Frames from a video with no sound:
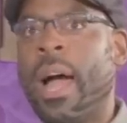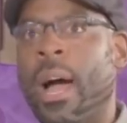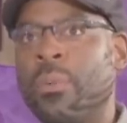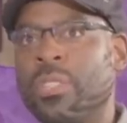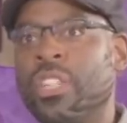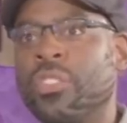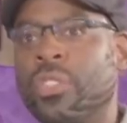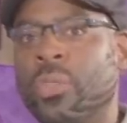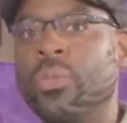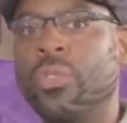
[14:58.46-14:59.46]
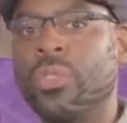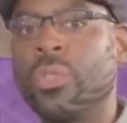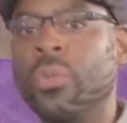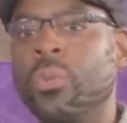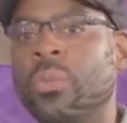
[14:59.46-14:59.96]
I was introduced
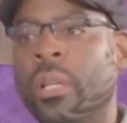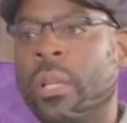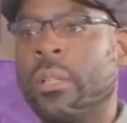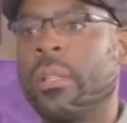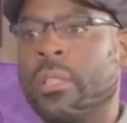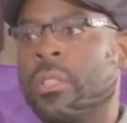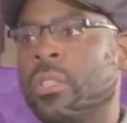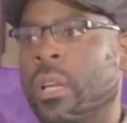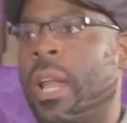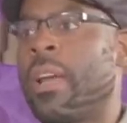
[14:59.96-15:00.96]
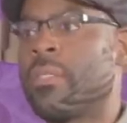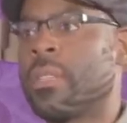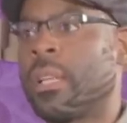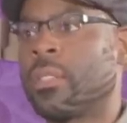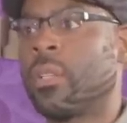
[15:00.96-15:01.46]
to the
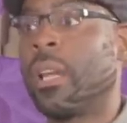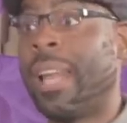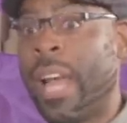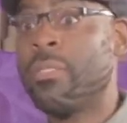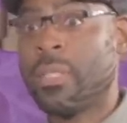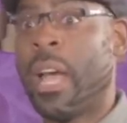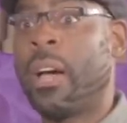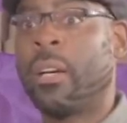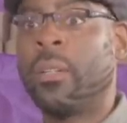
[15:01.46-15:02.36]
lifestyle